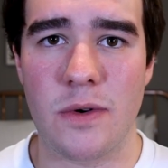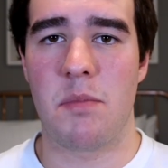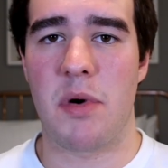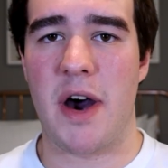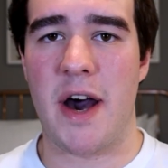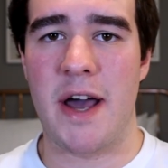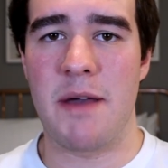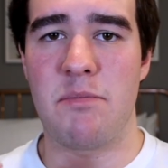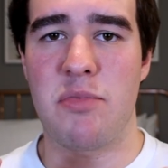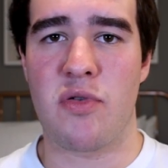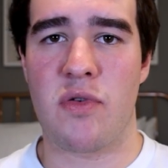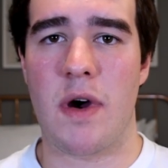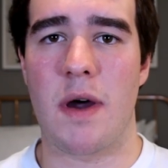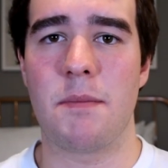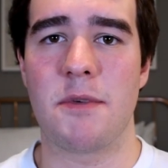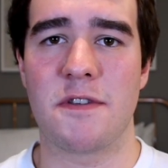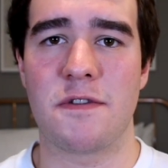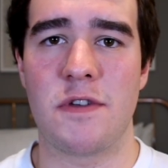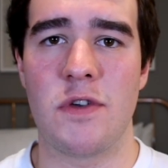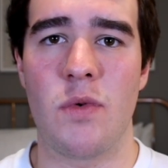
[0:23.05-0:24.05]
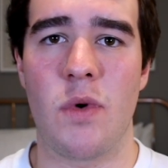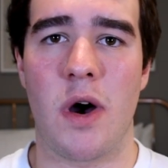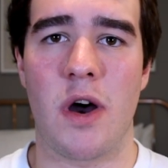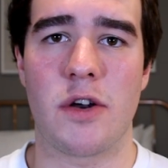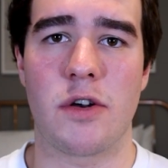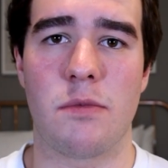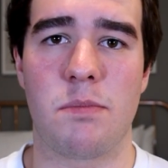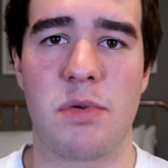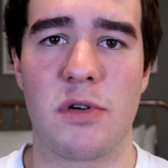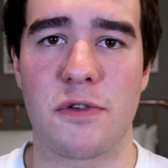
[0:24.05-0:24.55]
But I promise you
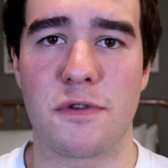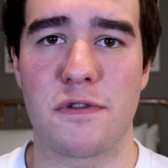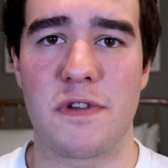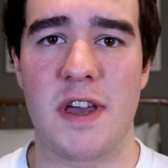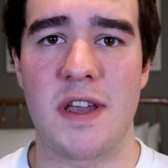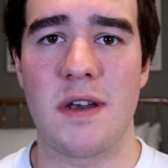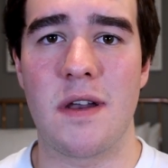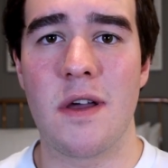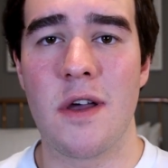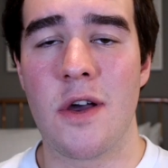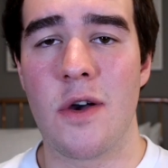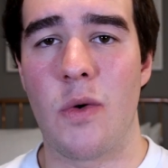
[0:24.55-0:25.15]
100%,